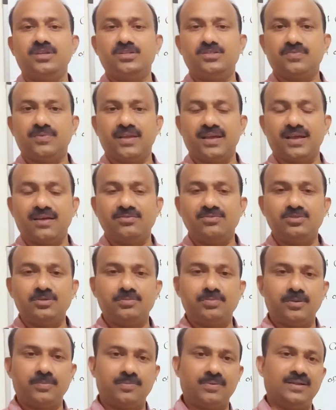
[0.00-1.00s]
is we have to
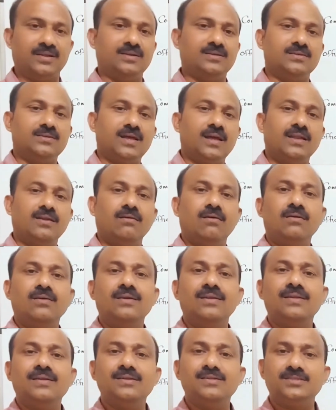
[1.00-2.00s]
prepare an
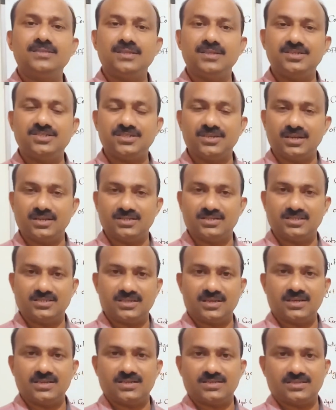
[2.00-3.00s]
organizational
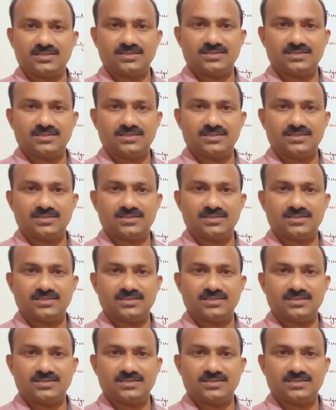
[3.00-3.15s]
chart.